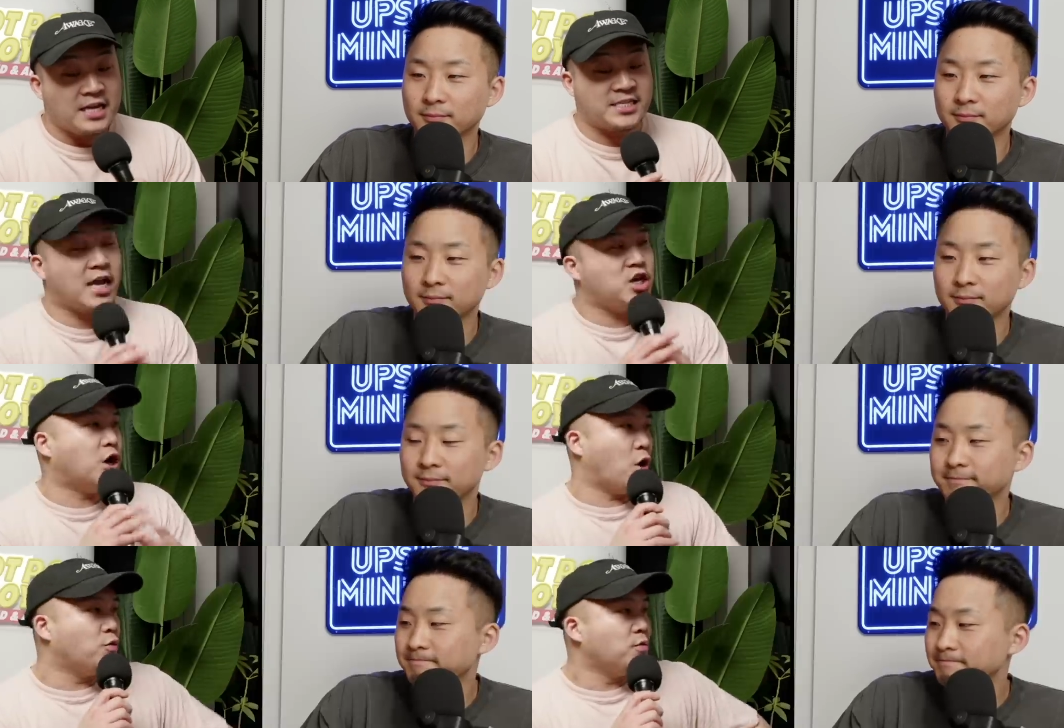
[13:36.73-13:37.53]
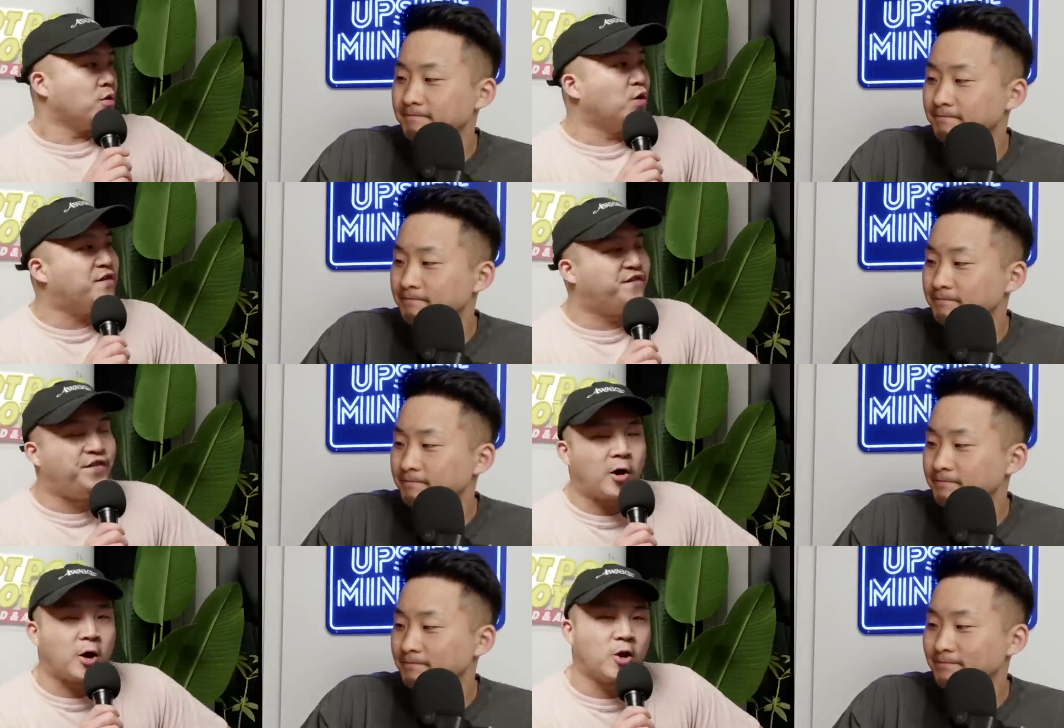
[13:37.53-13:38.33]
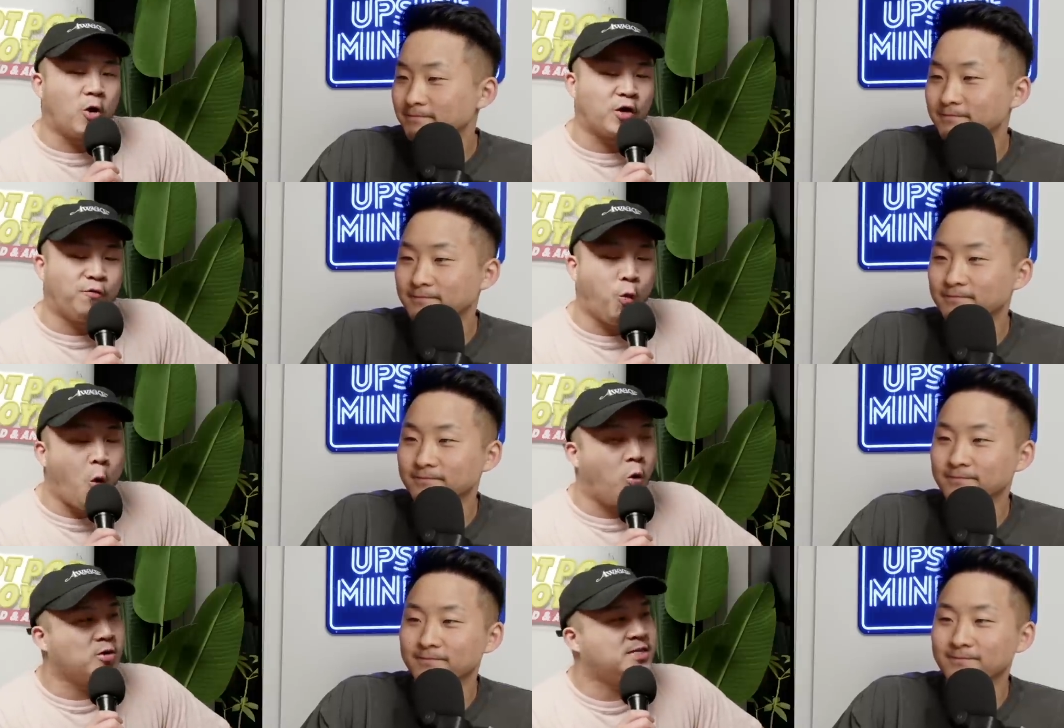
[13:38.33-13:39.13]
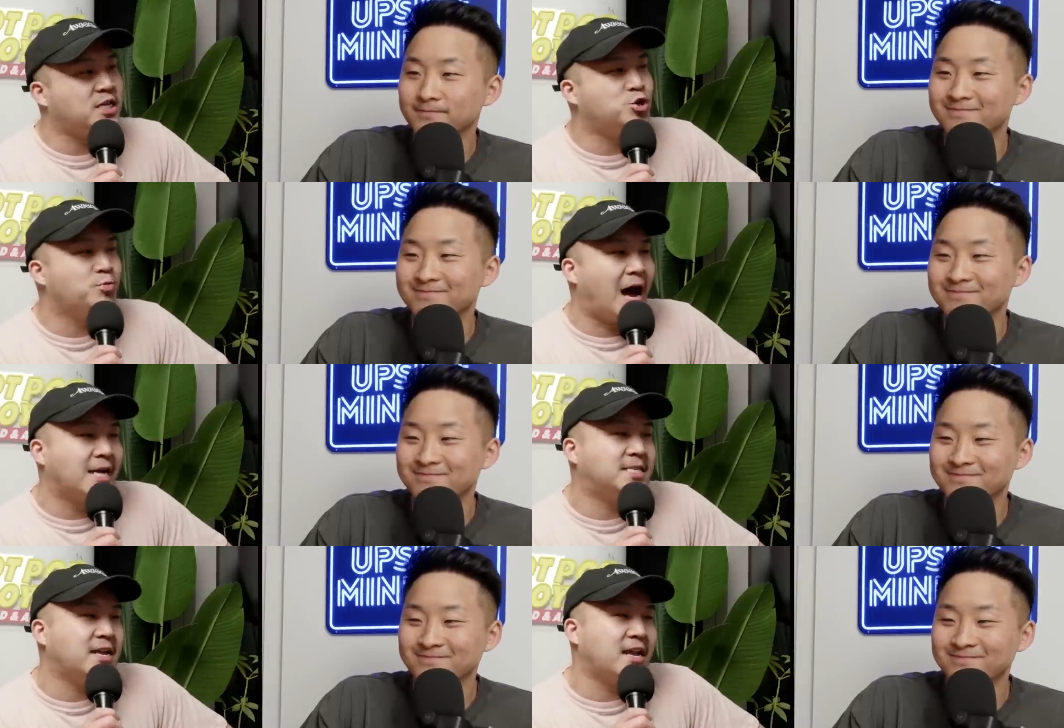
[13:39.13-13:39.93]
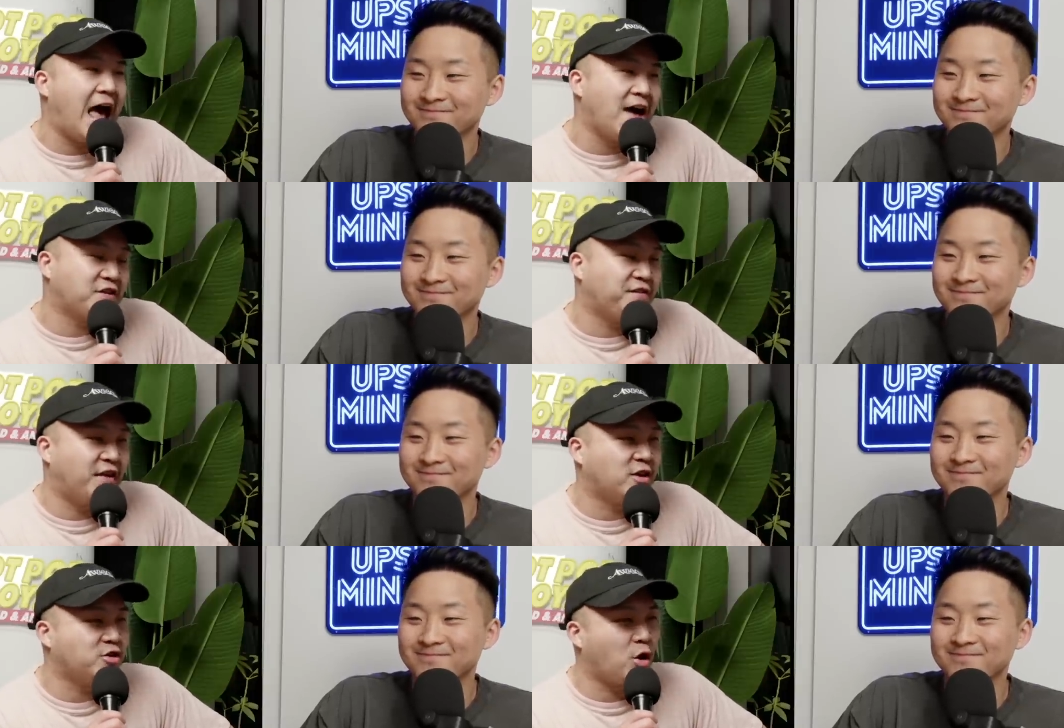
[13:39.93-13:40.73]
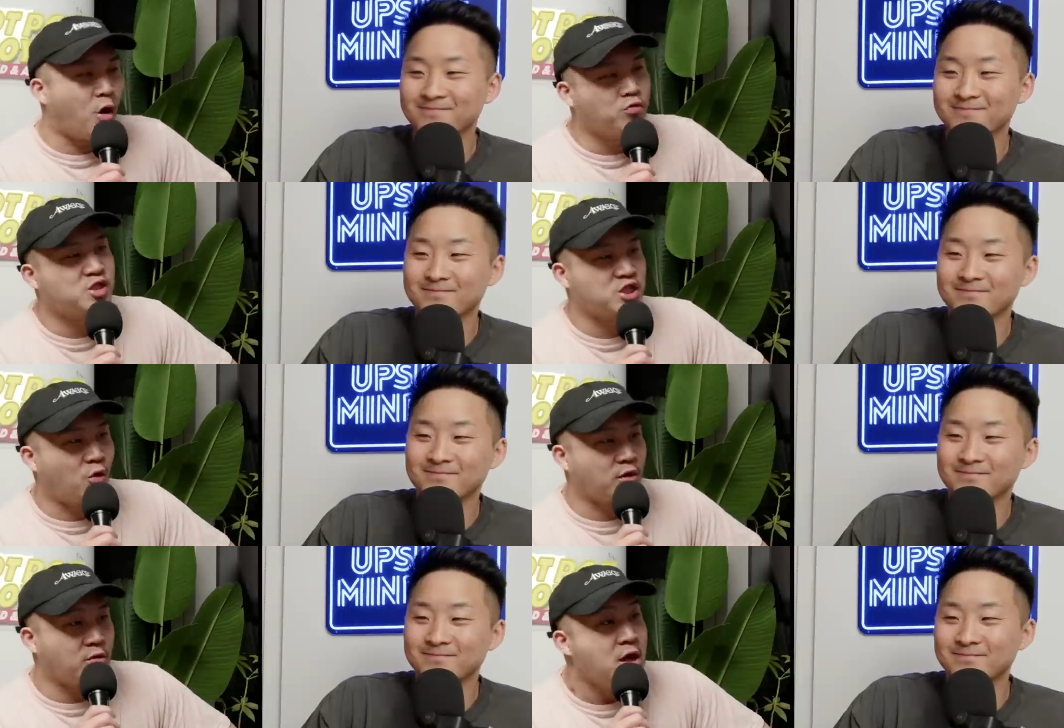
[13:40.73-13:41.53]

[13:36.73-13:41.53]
Speaker 1: saying, you know, we fought a lot of wars that you guys didn't have to fight on your own soil.